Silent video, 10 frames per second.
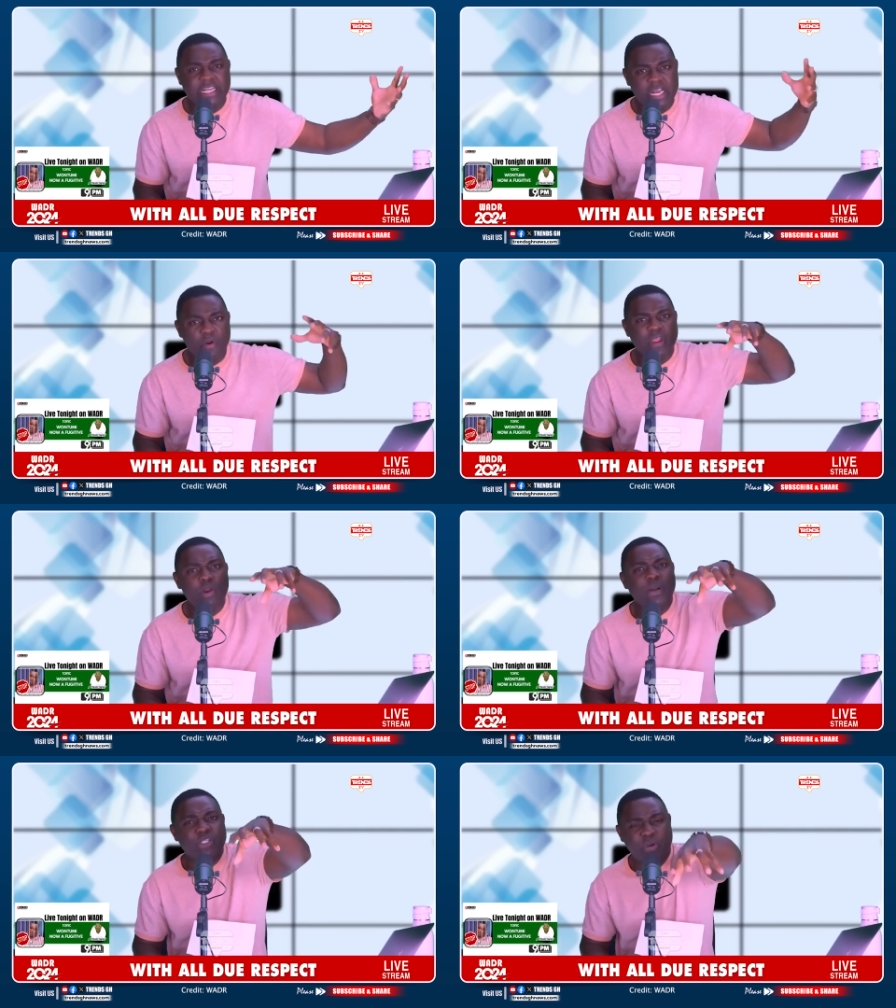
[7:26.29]
Now, share
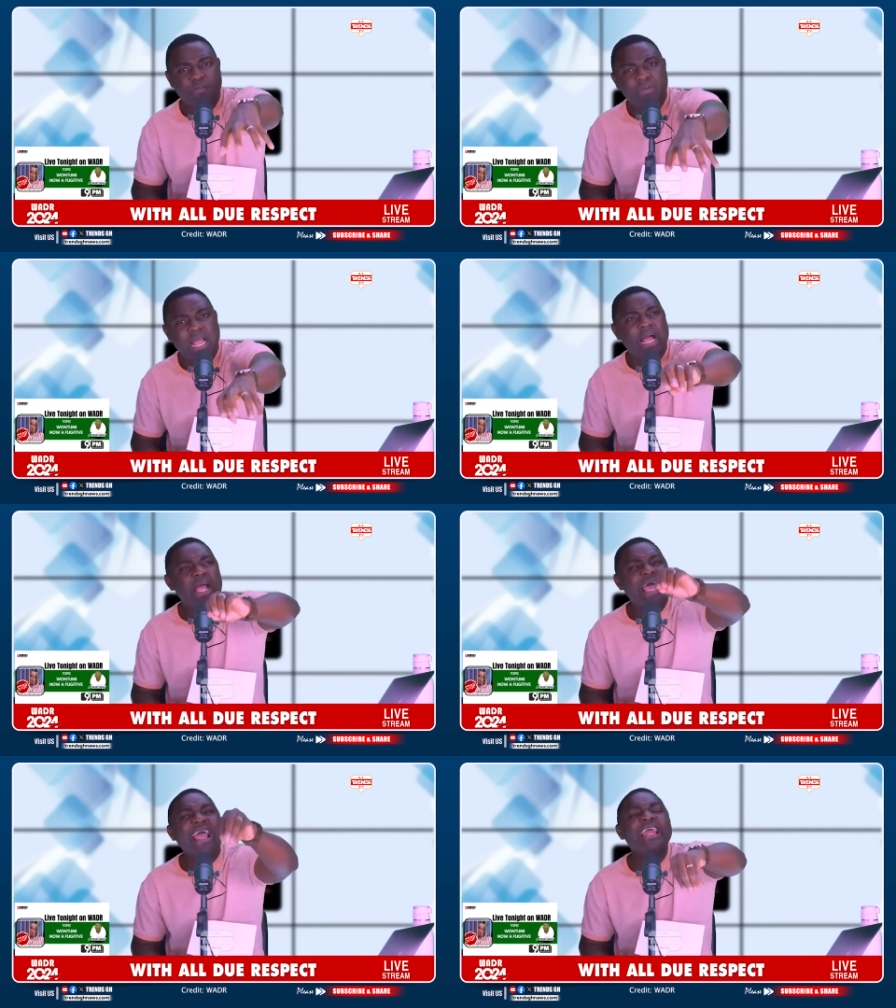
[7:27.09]
number 12 now,
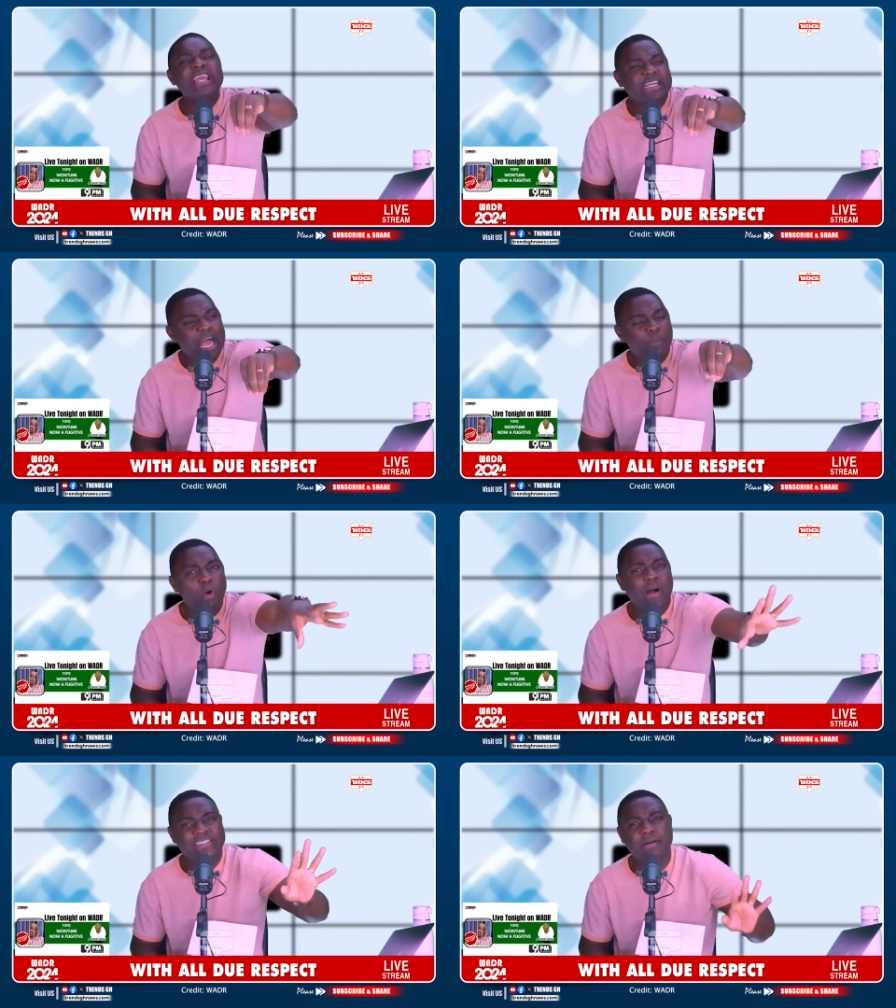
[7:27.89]
and he need a car boss.